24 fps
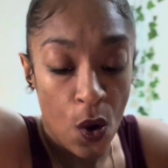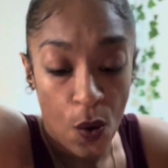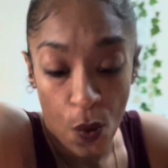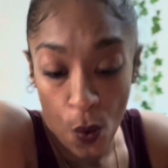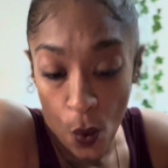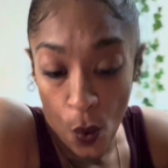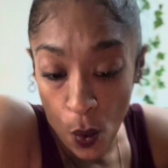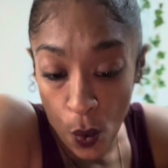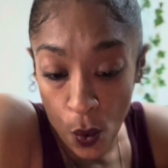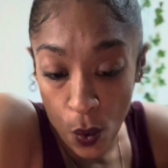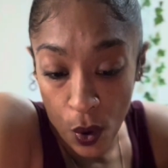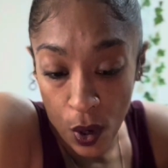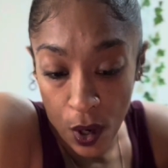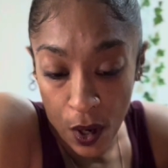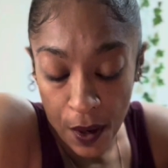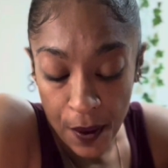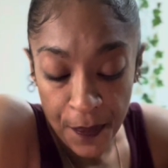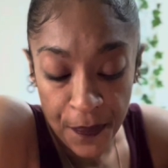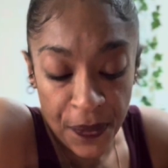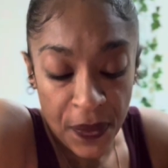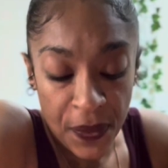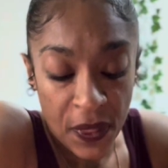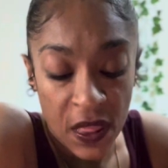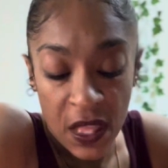or
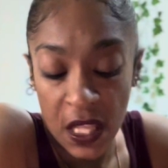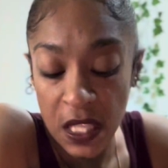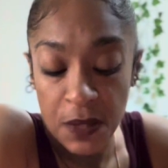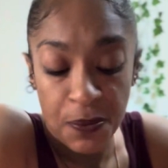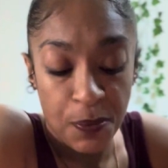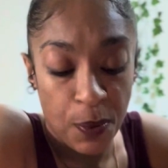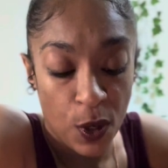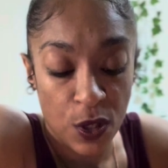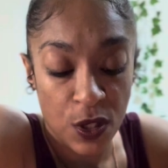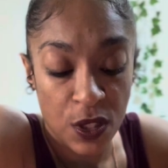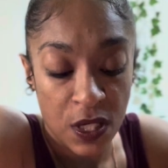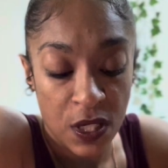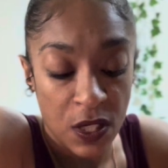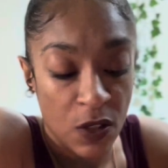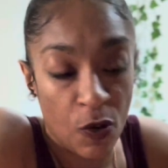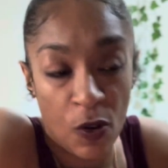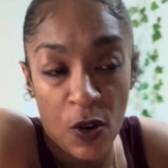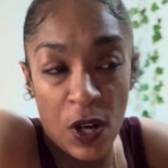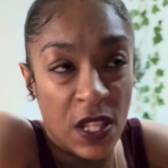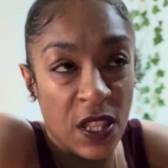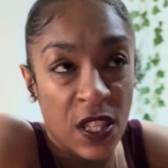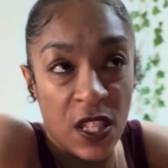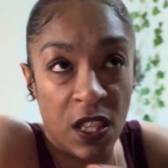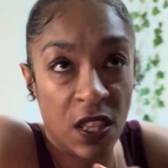this person,
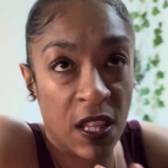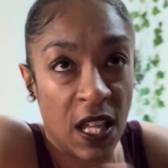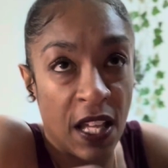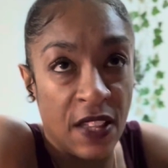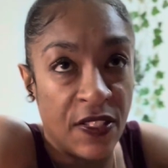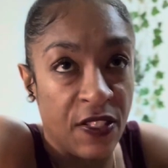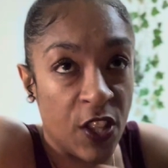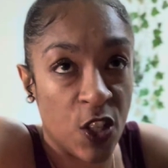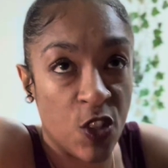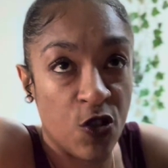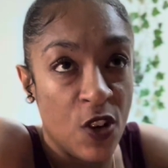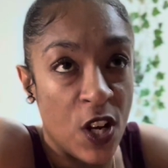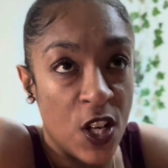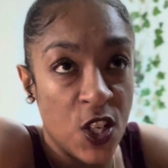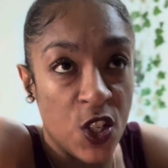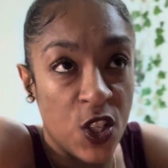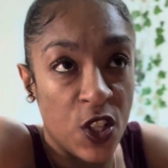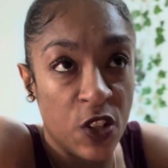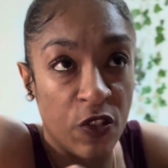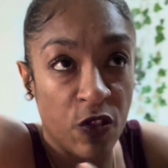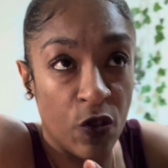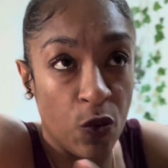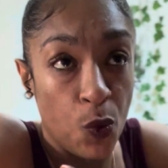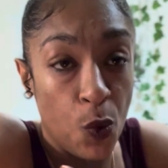or like the treasure,
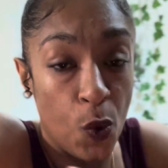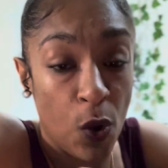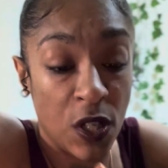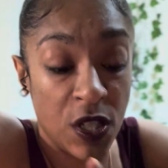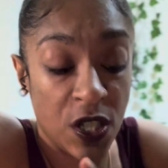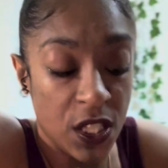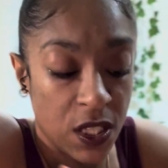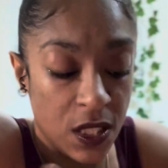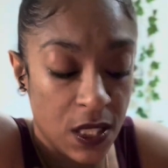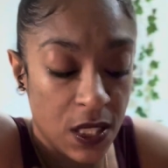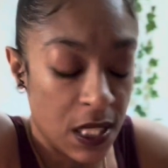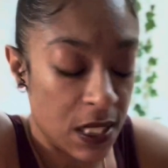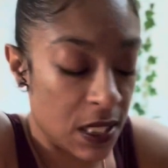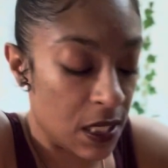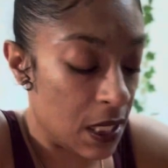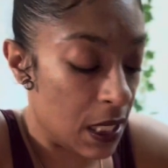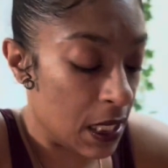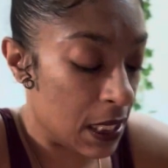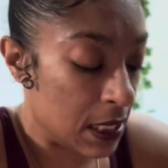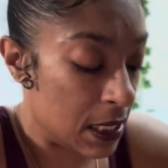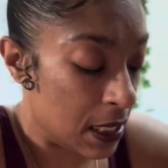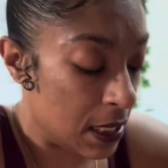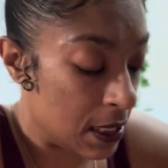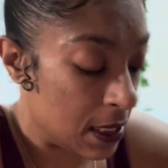the reward just doesn't
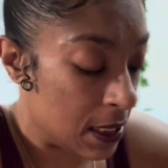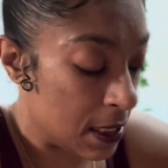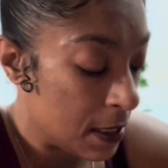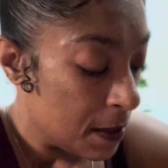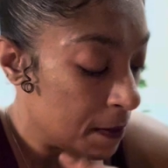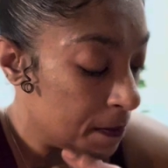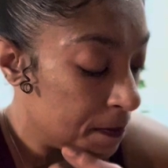exist.